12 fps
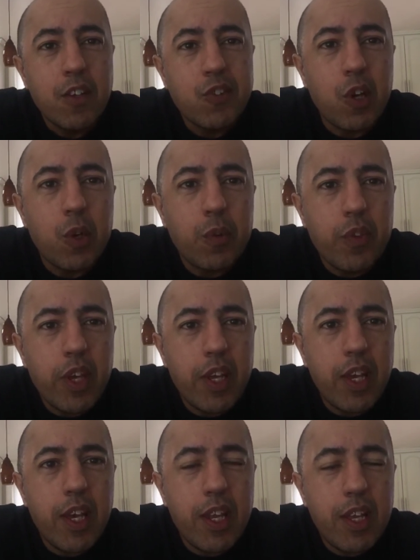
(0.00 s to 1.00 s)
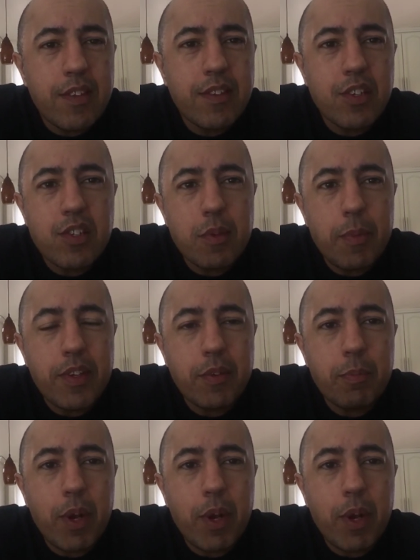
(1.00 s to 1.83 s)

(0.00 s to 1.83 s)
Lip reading: So it is such an amazing